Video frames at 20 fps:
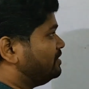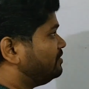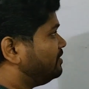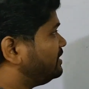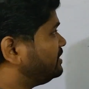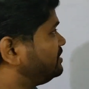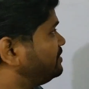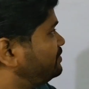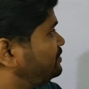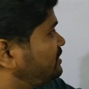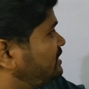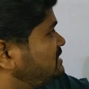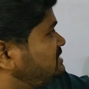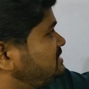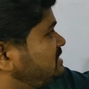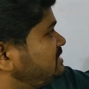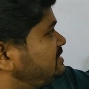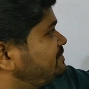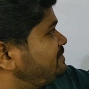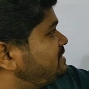What is the
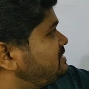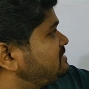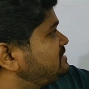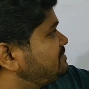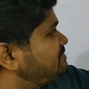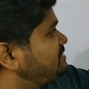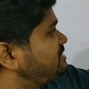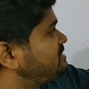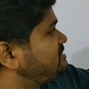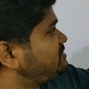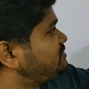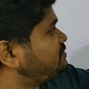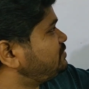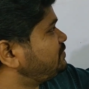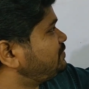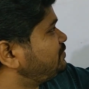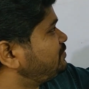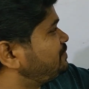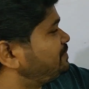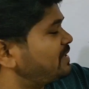potential difference of these
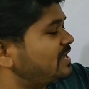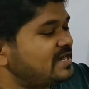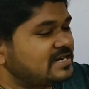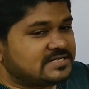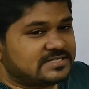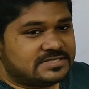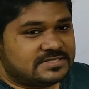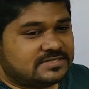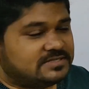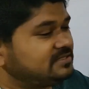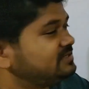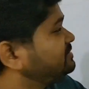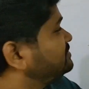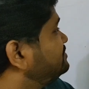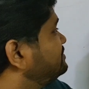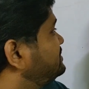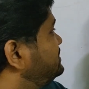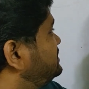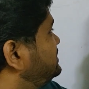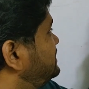two plates?
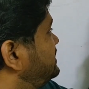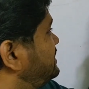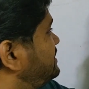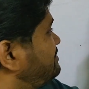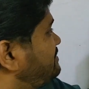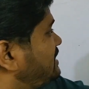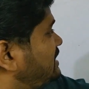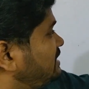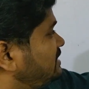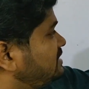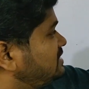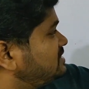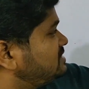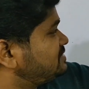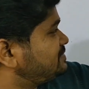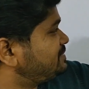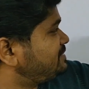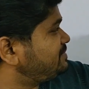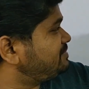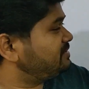VA minus
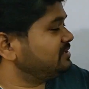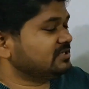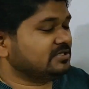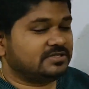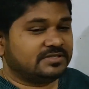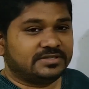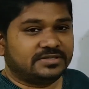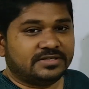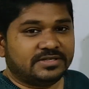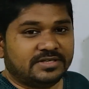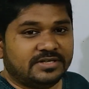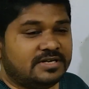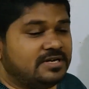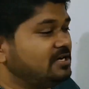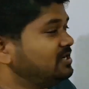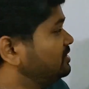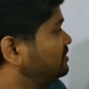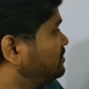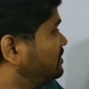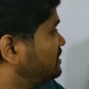VB.
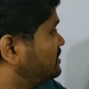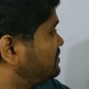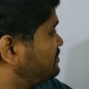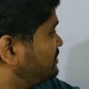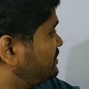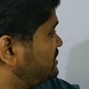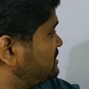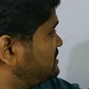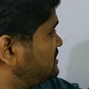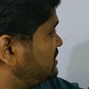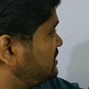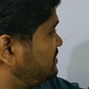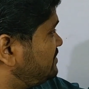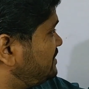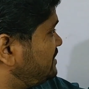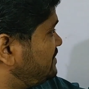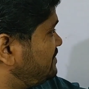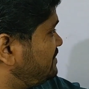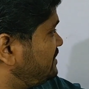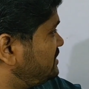What is the
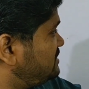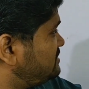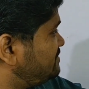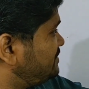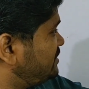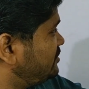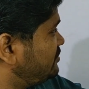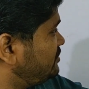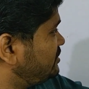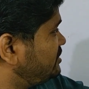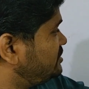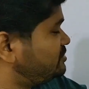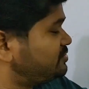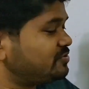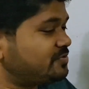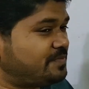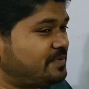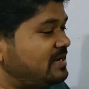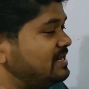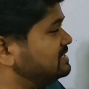potential difference between these
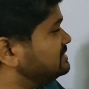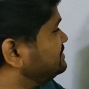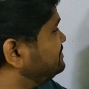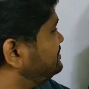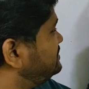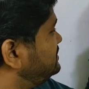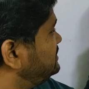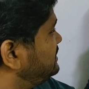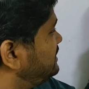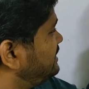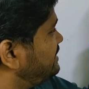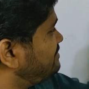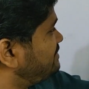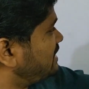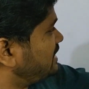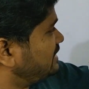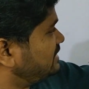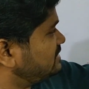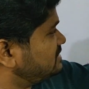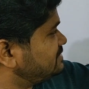two plates? VA
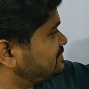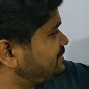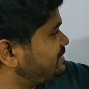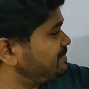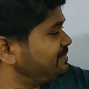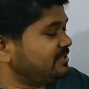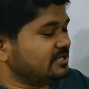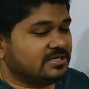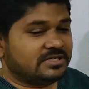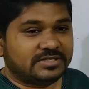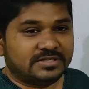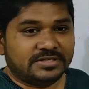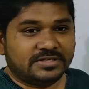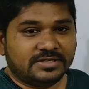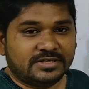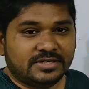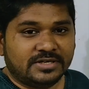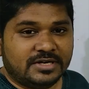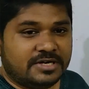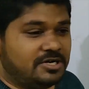minus
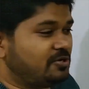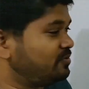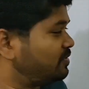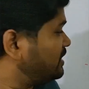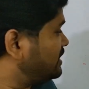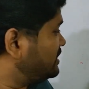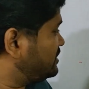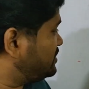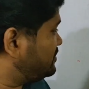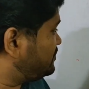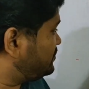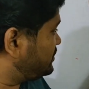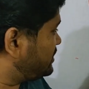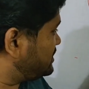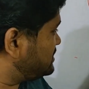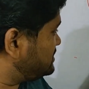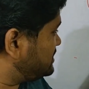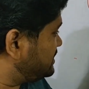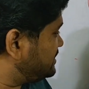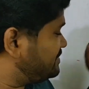VB. What is the
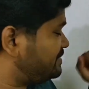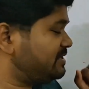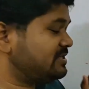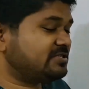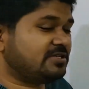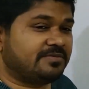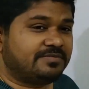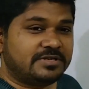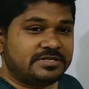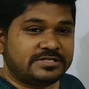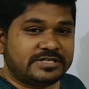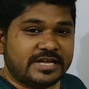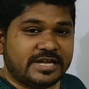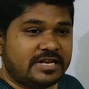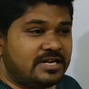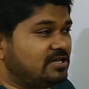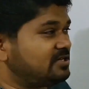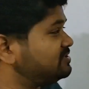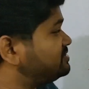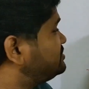potential difference of the
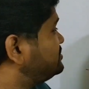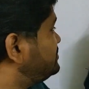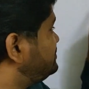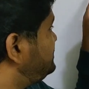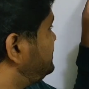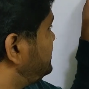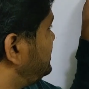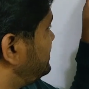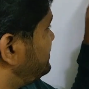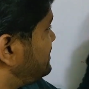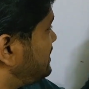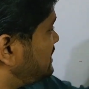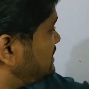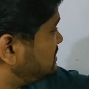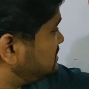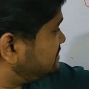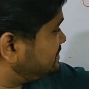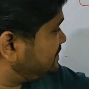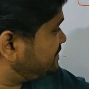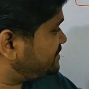cell also? VA
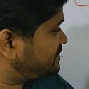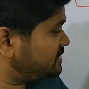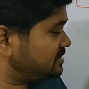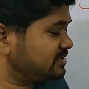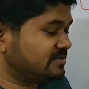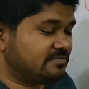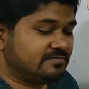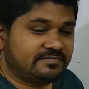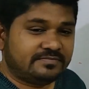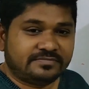minus VB.